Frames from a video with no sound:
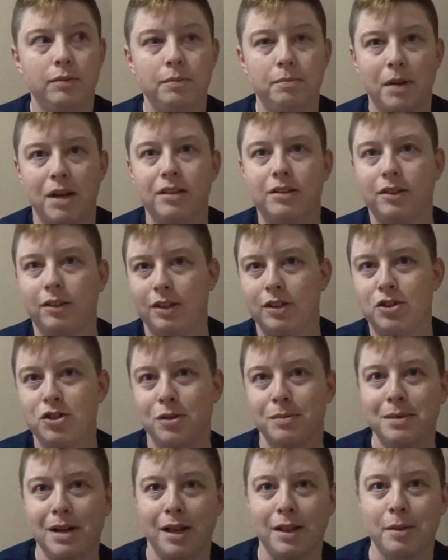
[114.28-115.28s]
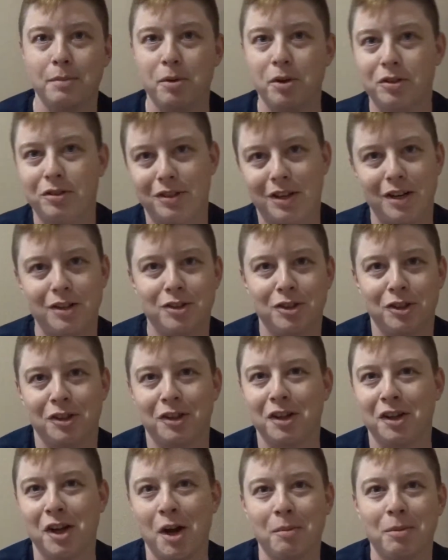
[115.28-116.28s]
basically trimmed down the books, and I took
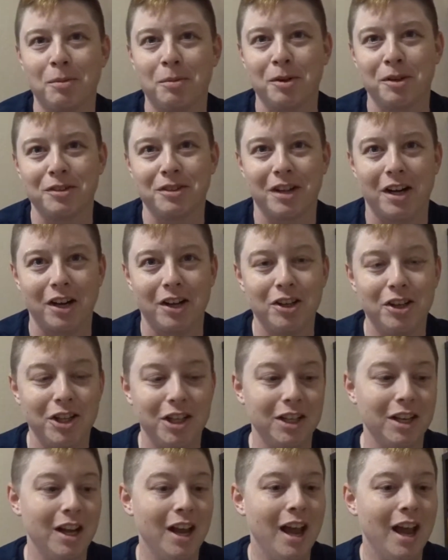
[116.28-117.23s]
a couple books that I could.